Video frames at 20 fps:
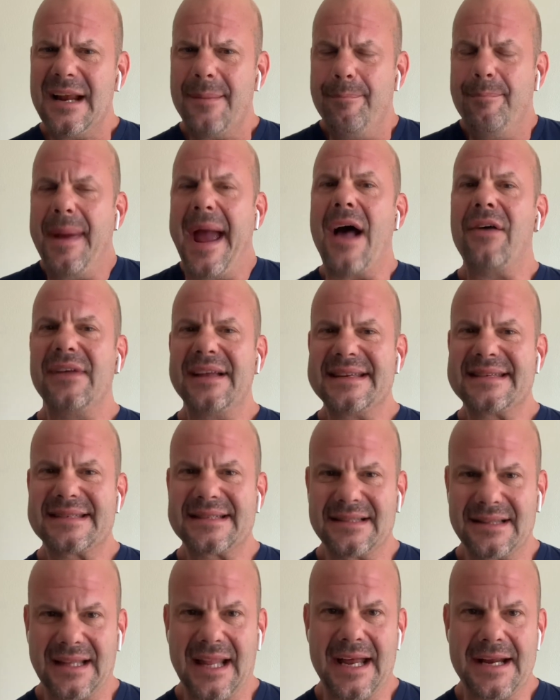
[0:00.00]

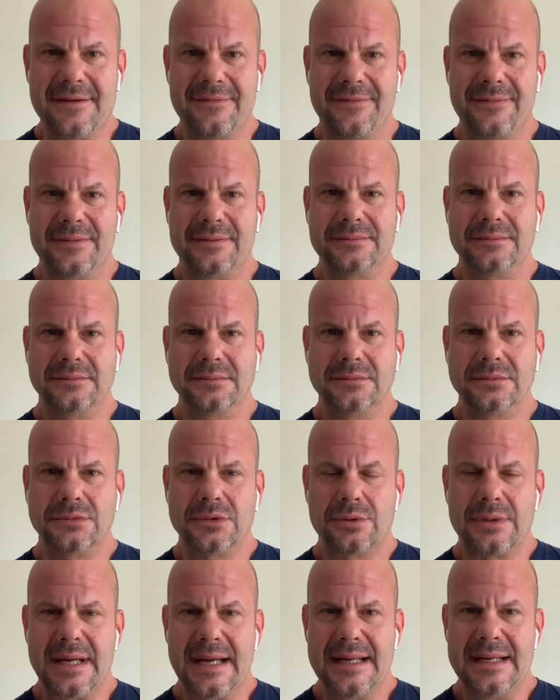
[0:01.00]
balanced life,
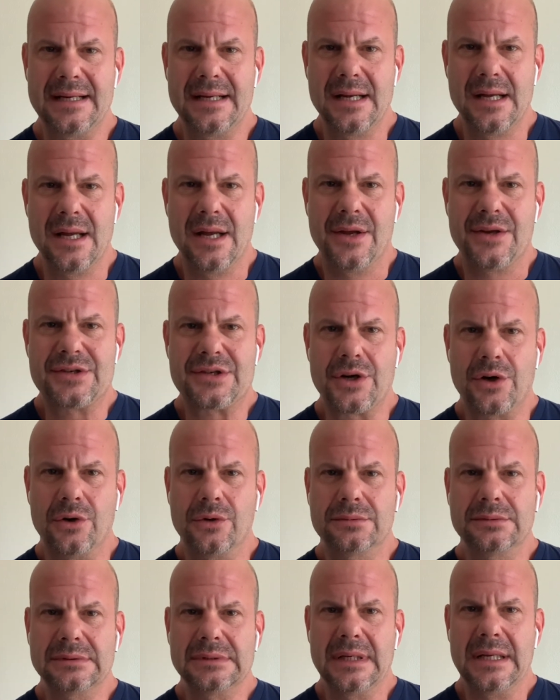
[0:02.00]
okay?
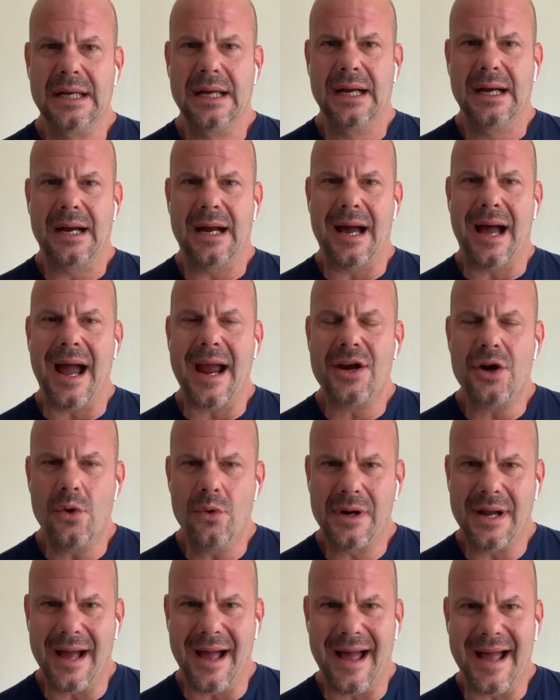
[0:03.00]
So I know
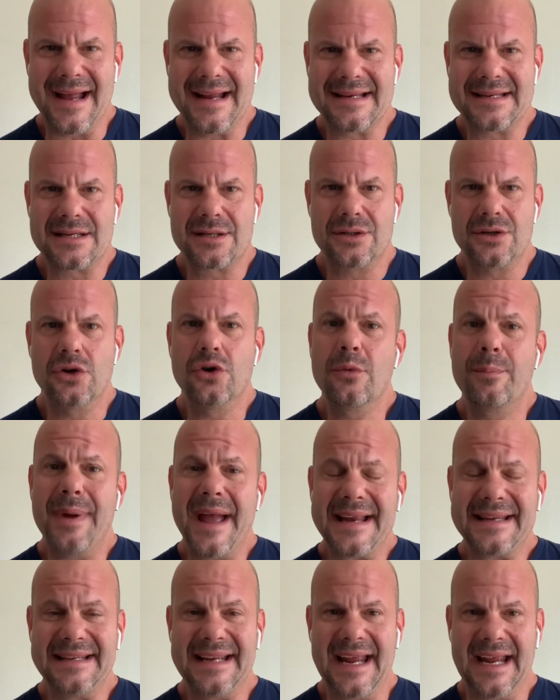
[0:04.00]
guys who
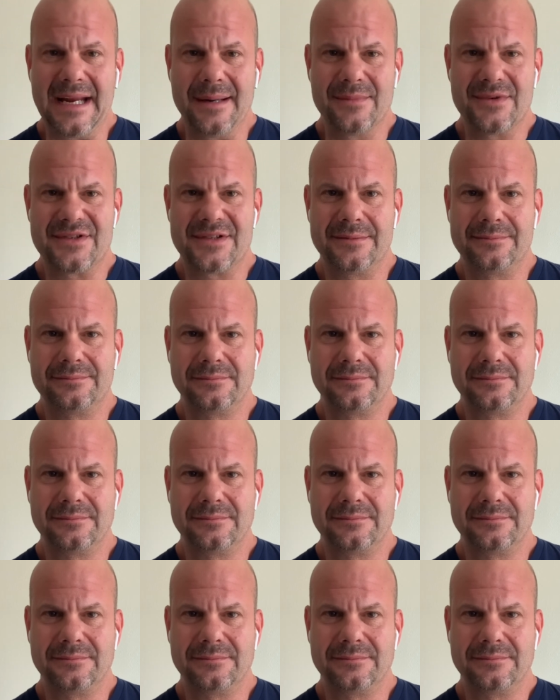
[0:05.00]
bet games.